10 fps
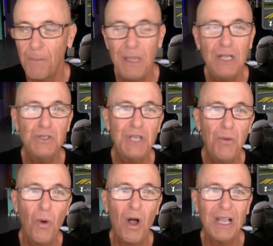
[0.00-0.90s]
because they
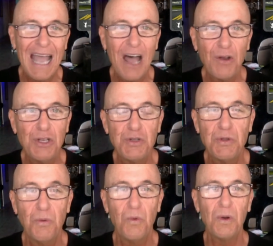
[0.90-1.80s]
walk out into
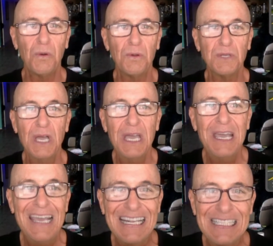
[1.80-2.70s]
the world
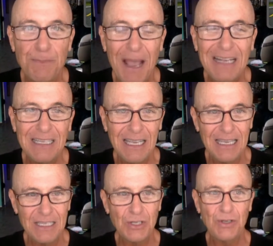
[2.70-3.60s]
expecting
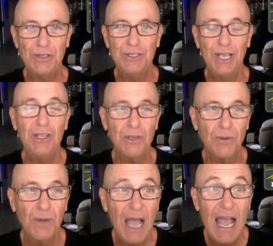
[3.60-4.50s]
it to
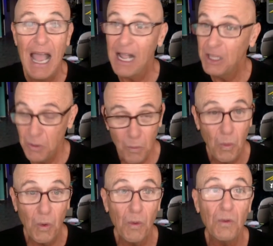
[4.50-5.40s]
continue and the
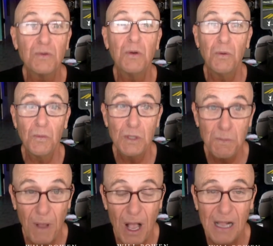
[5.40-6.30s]
world
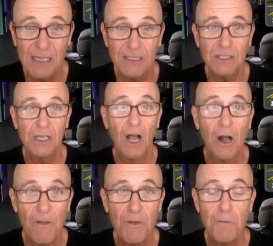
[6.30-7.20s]
responds.
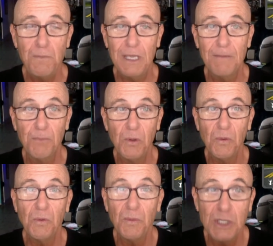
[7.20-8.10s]
Other
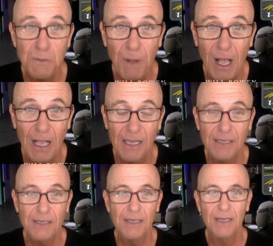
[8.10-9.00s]
people
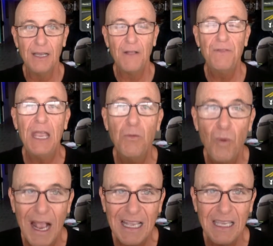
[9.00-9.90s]
respond. They
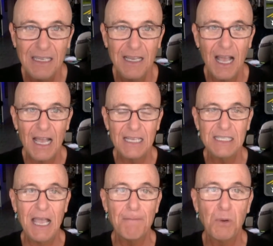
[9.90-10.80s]
recognize
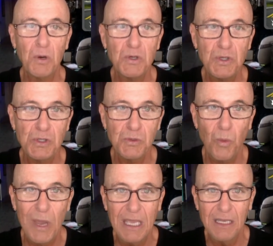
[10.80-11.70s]
that person's
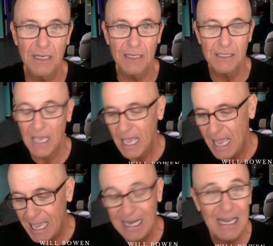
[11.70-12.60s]
weakness.
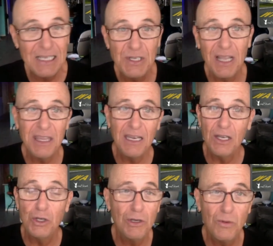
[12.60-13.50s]
And it has nothing
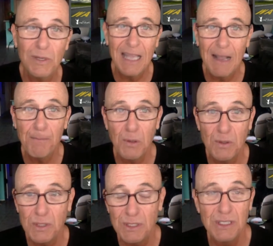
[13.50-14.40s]
to do that
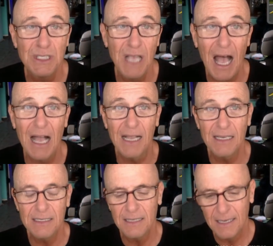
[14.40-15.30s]
person's
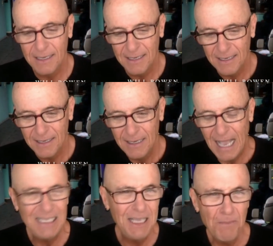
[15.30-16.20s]
size.
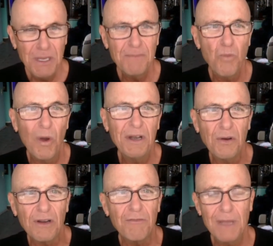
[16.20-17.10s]
I sometimes
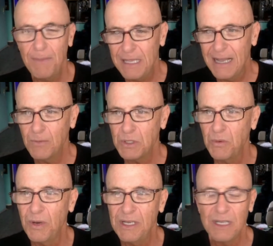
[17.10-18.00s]
wonder if maybe that was the
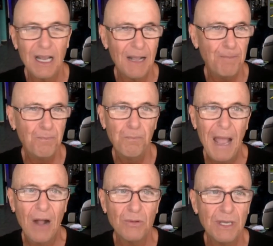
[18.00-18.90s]
reason I
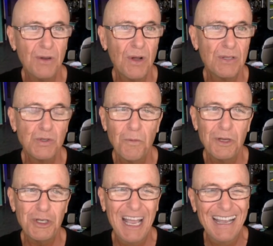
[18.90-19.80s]
pounded on so
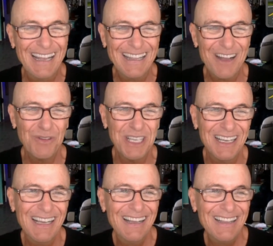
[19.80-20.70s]
much that was a
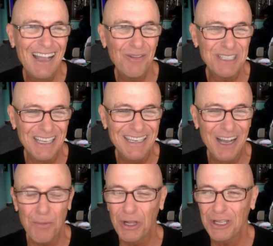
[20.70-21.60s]
that was a
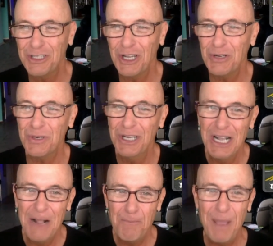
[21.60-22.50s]
double entendre
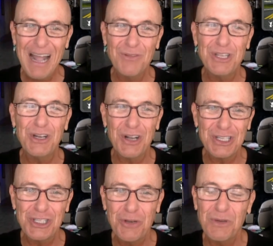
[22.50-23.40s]
pounded
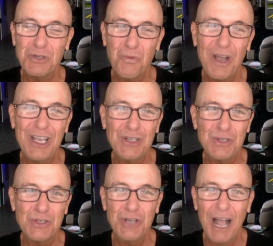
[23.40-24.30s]
on so much weight as
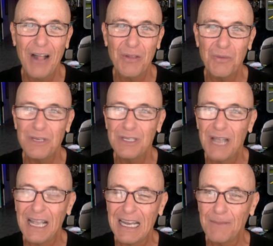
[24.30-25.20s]
a child the reason
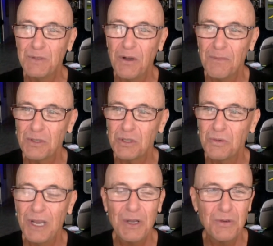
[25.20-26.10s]
i got up to almost
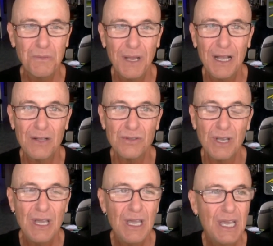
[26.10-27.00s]
300 pounds
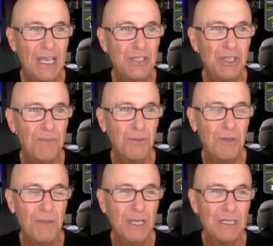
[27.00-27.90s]
is
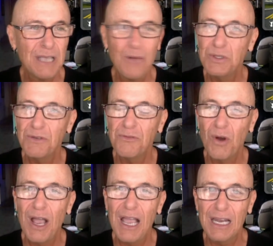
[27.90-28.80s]
simply because i was
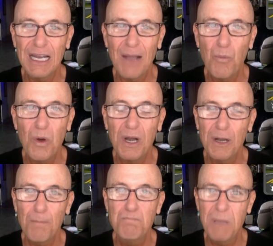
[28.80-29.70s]
afraid and i
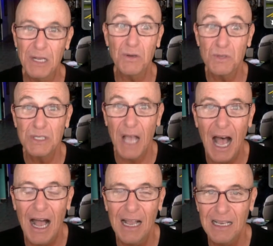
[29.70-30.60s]
wanted a bigger
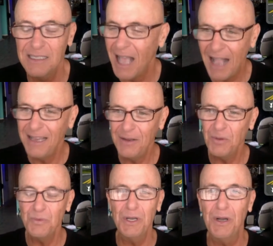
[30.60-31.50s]
size i
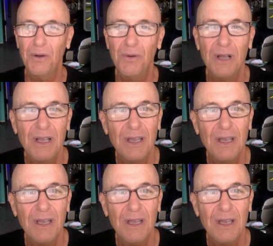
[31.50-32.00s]
don't know